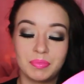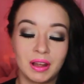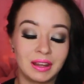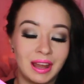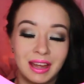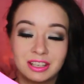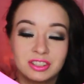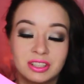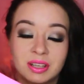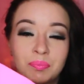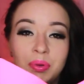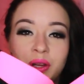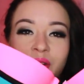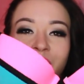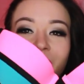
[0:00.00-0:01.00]

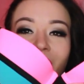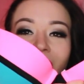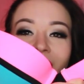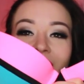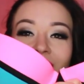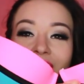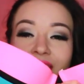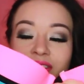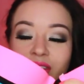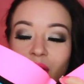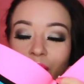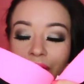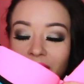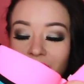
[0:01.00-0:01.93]
electric blue, and it is so